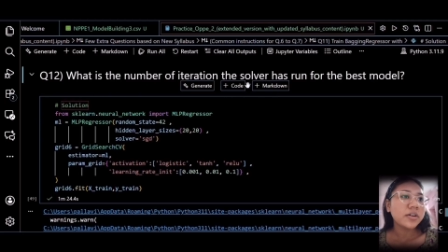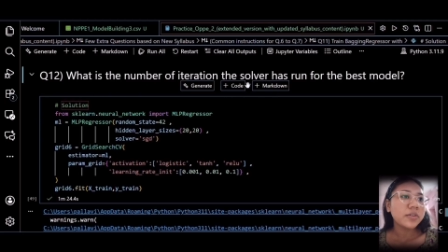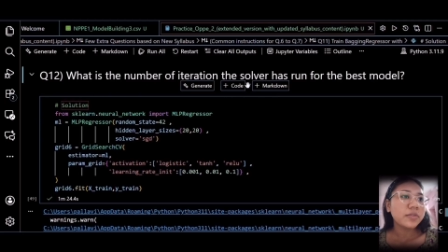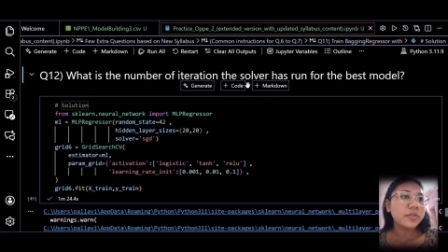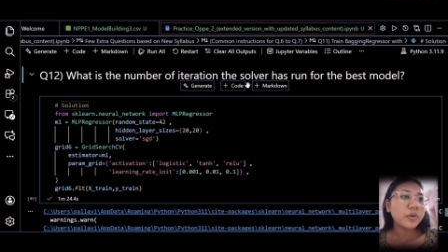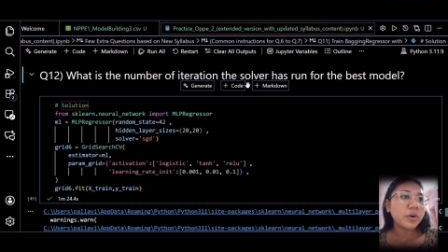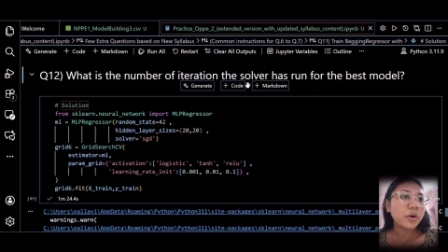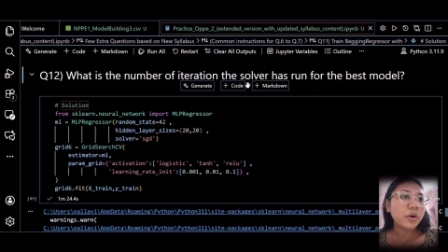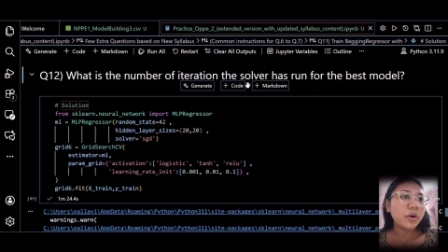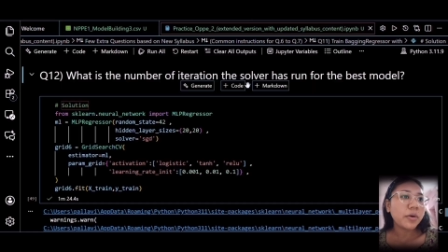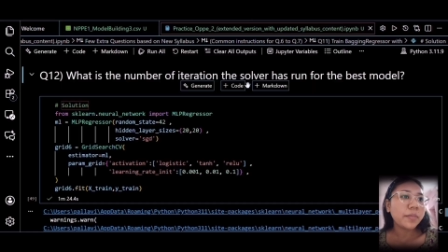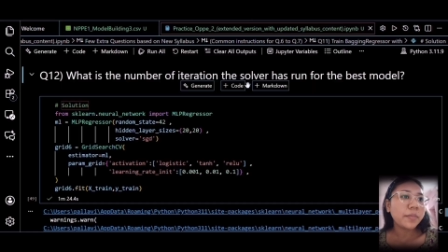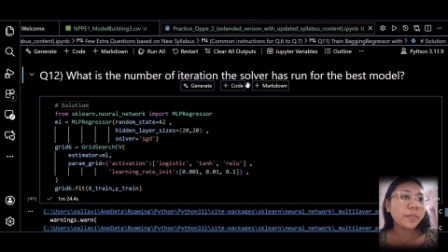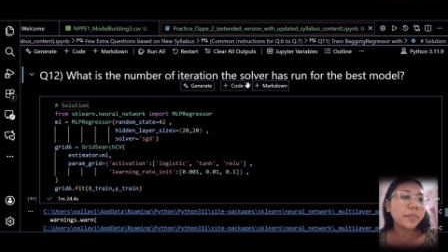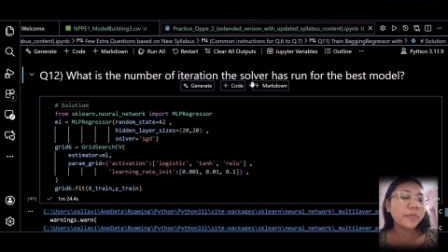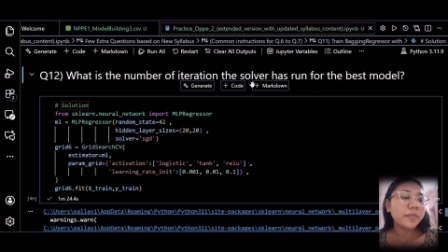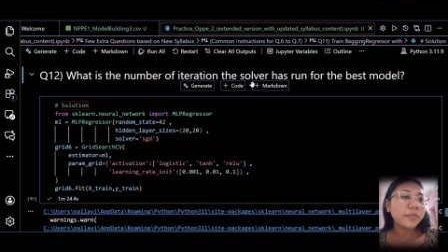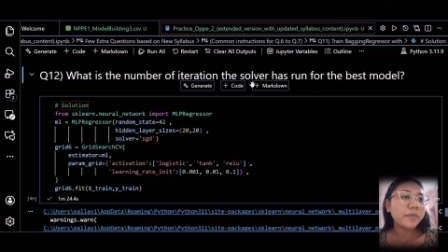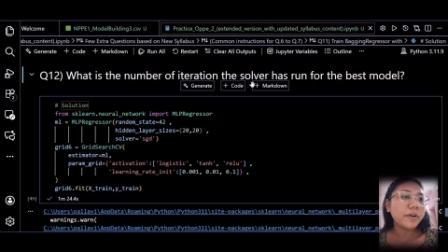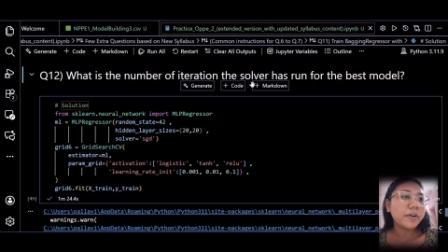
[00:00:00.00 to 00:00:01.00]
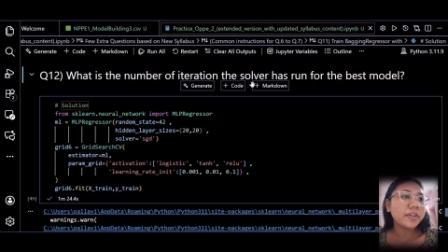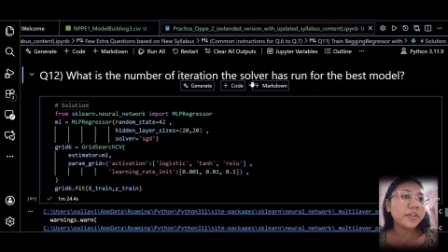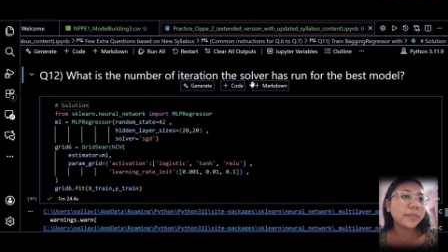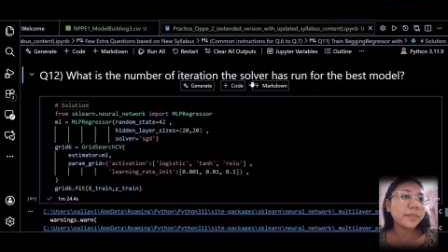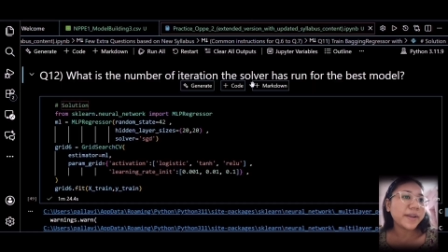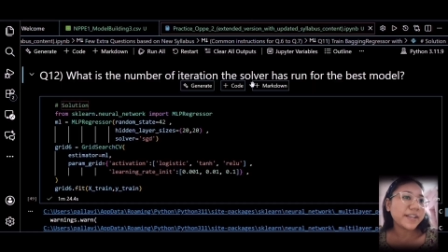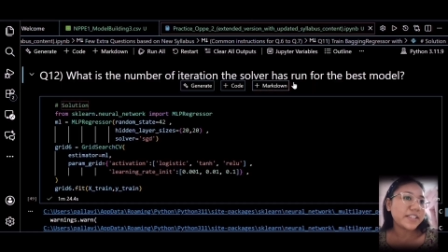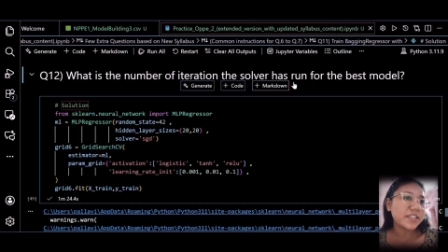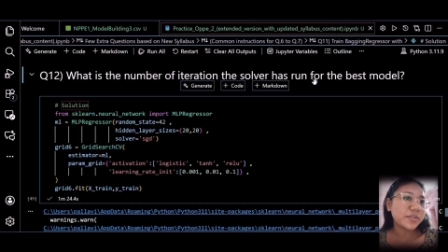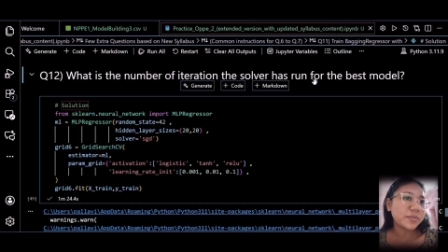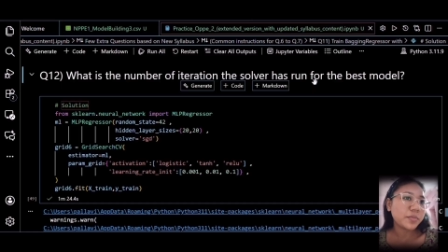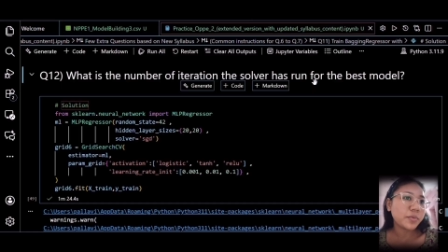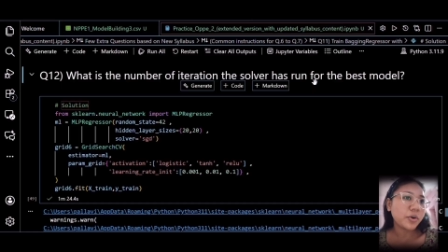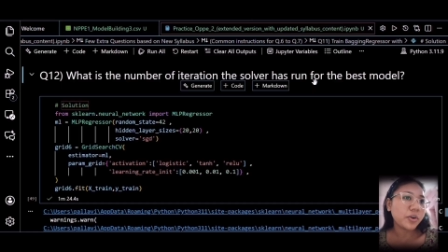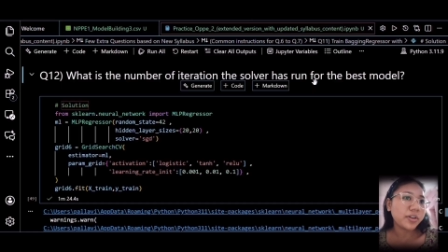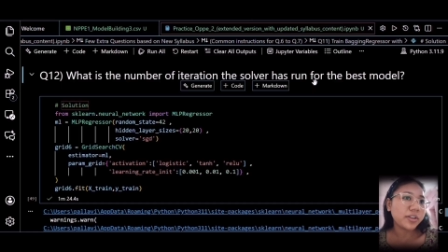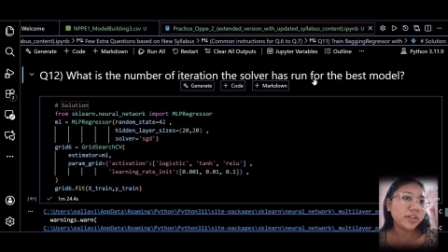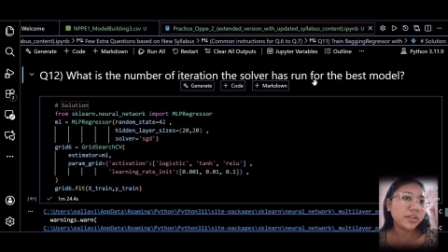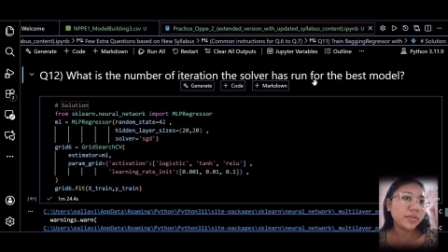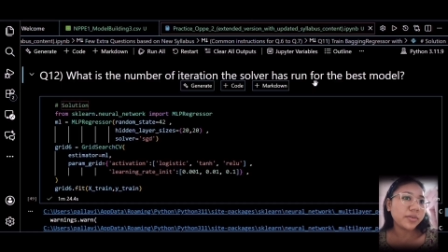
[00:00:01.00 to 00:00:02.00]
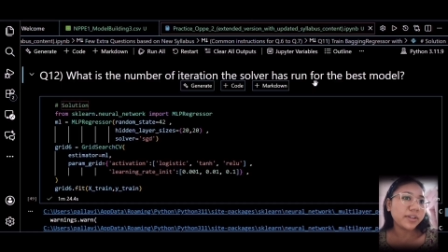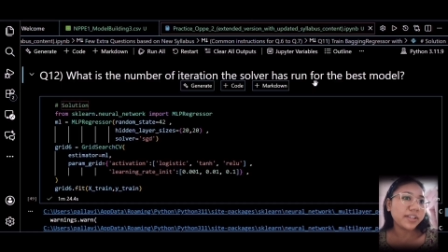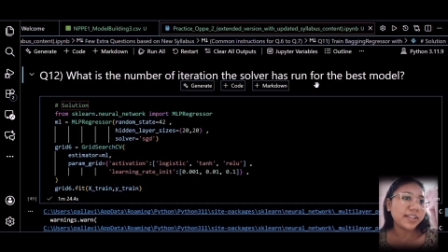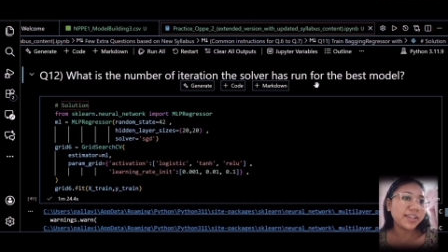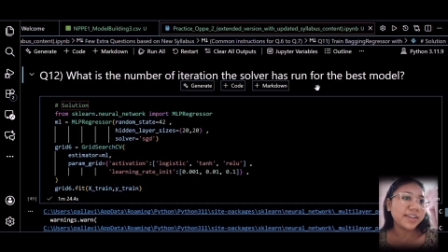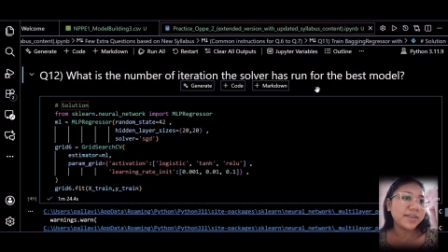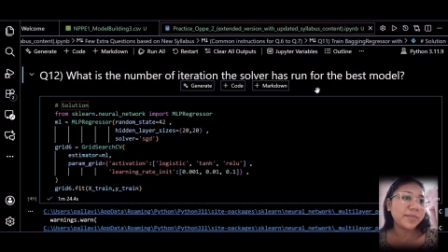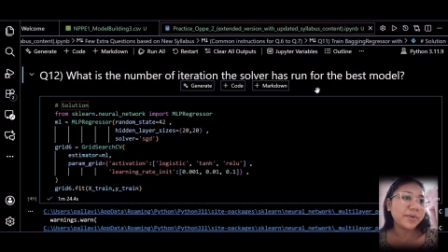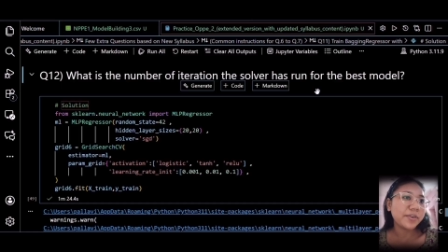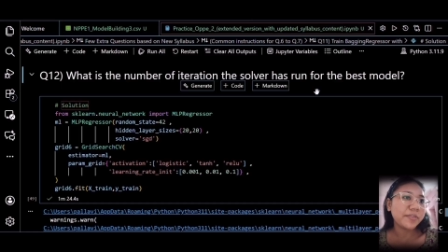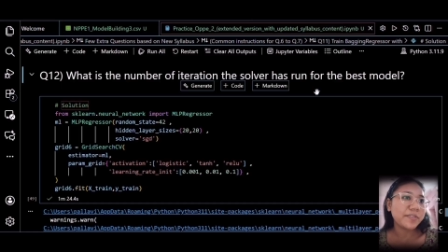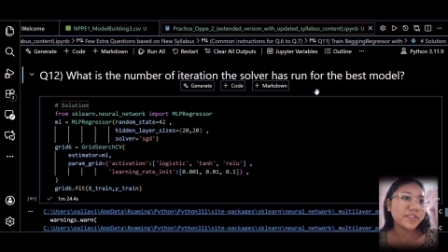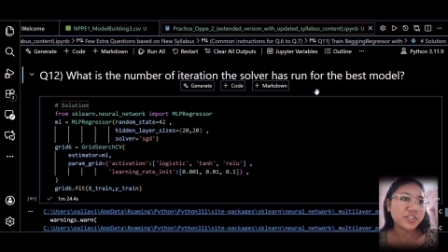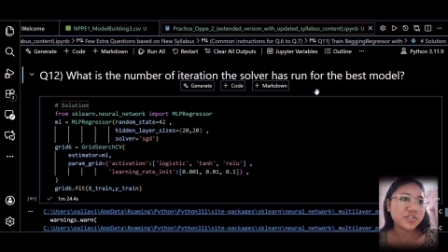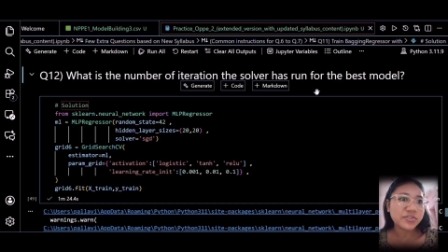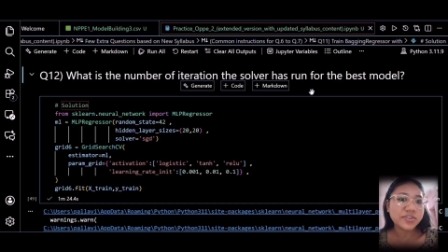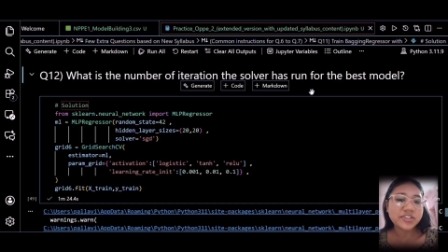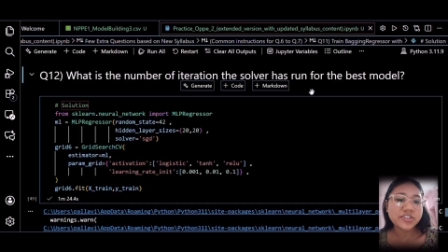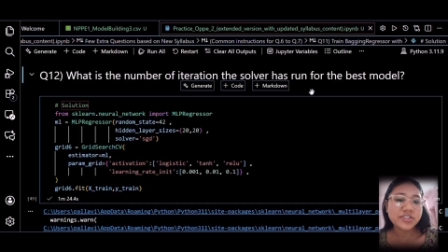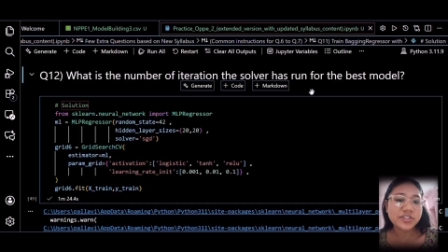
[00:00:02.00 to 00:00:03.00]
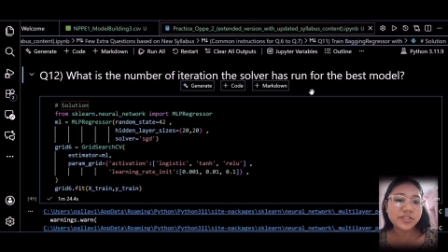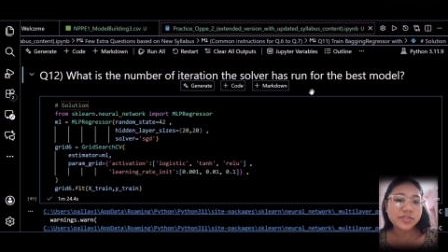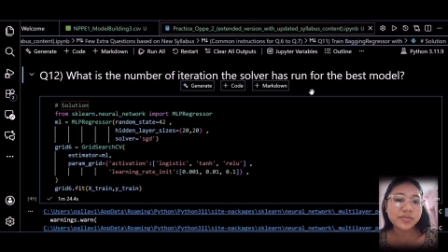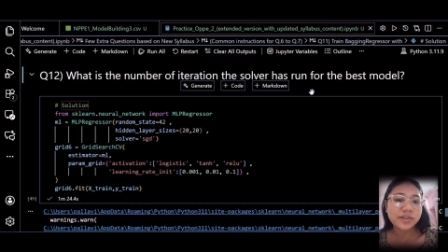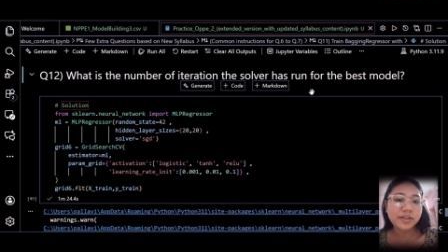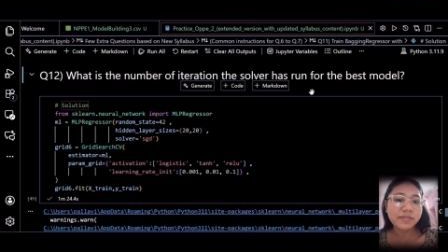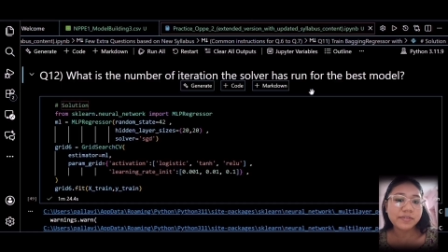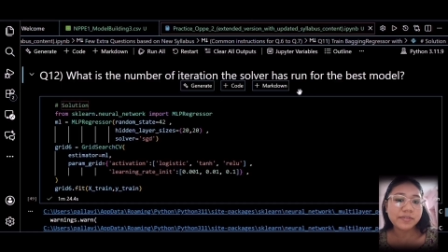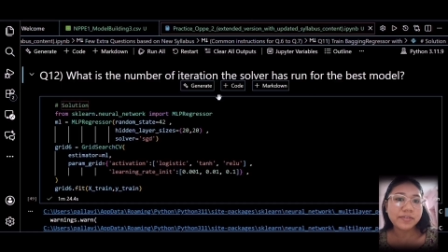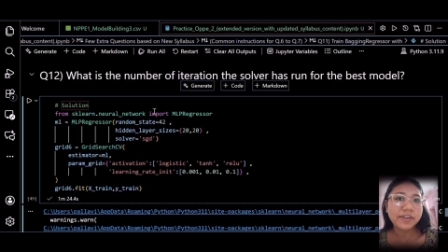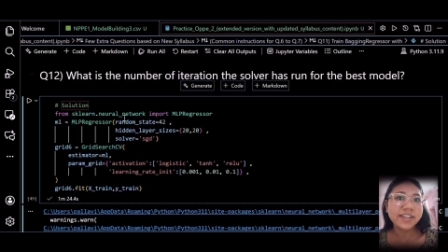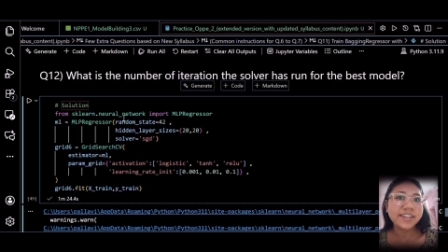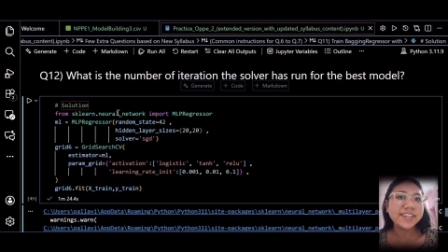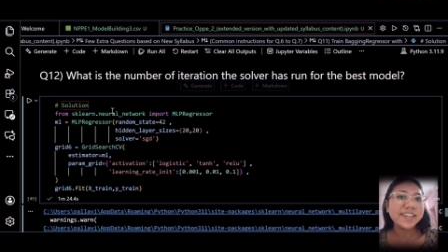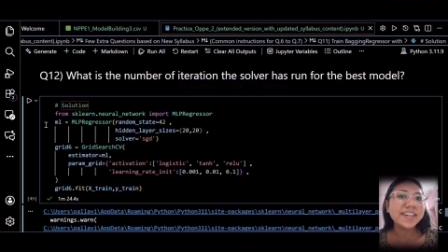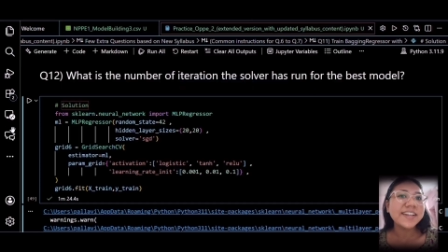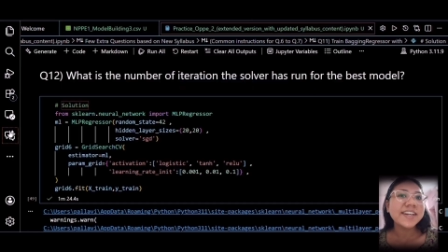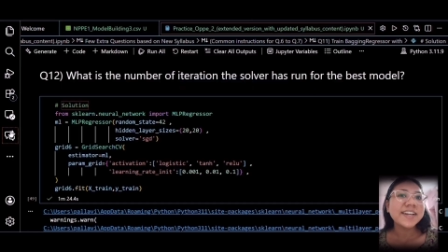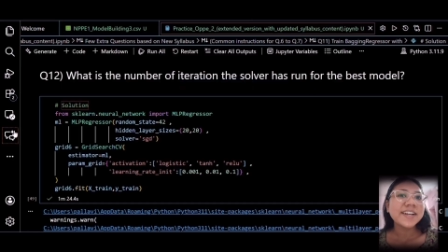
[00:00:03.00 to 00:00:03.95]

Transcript: from for the best model. Okay, number of iterations we have to find.